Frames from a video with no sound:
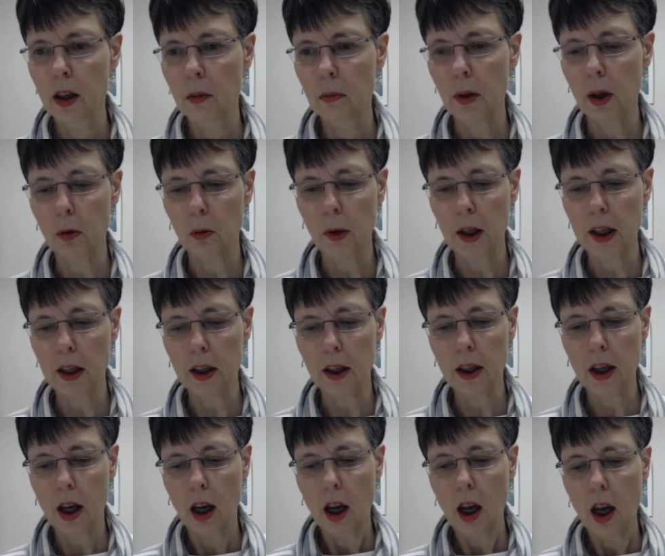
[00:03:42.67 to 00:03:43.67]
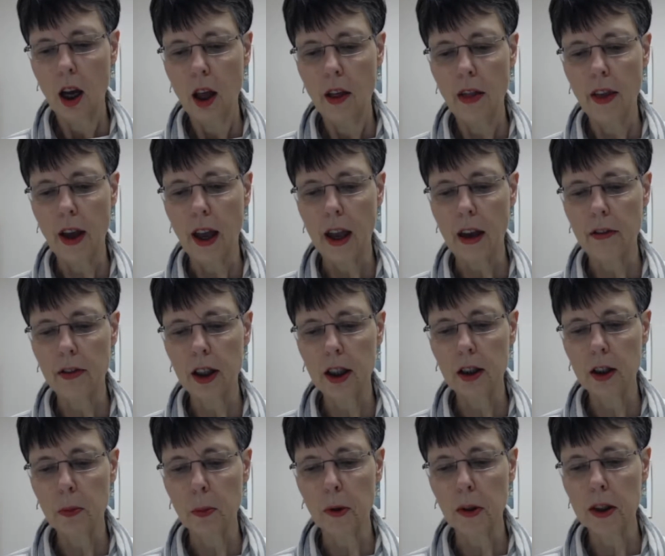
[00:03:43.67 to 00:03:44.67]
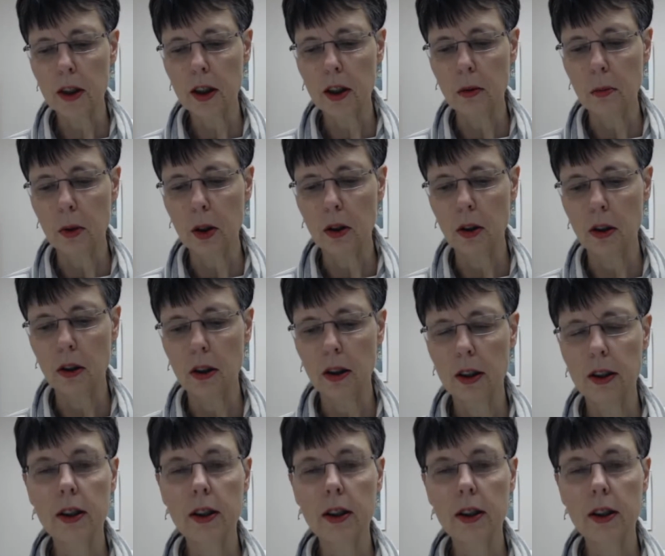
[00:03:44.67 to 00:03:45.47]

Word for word: But when the evidence points to murder.